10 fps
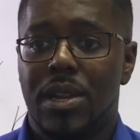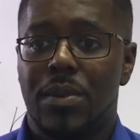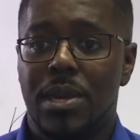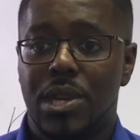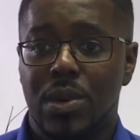
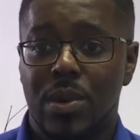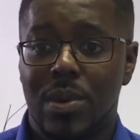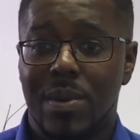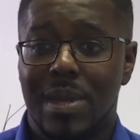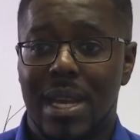to
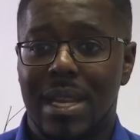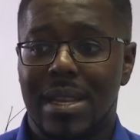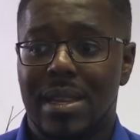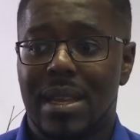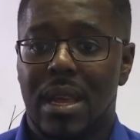ensure that
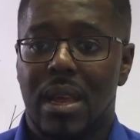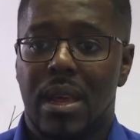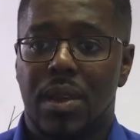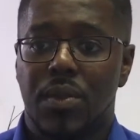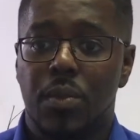it's
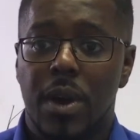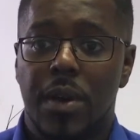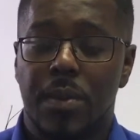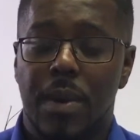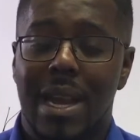
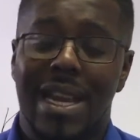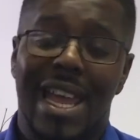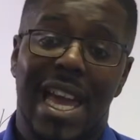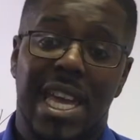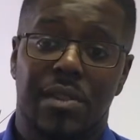worthwhile
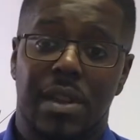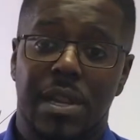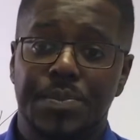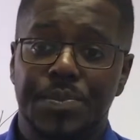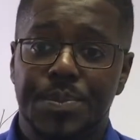and accurate.